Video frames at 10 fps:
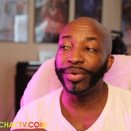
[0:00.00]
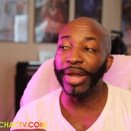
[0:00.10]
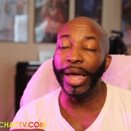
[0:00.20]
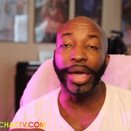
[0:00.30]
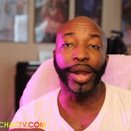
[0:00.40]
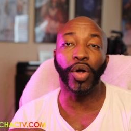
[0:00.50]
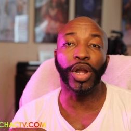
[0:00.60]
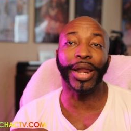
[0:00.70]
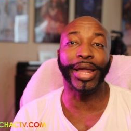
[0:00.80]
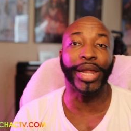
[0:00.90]
They, it don't
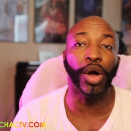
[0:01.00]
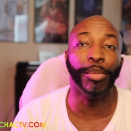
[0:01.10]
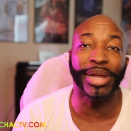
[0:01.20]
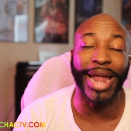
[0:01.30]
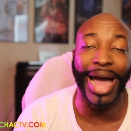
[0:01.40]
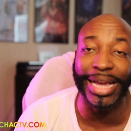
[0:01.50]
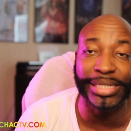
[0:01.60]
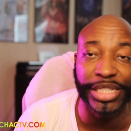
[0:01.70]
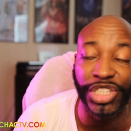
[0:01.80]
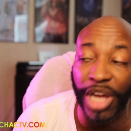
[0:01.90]
look like they're gonna be in the icy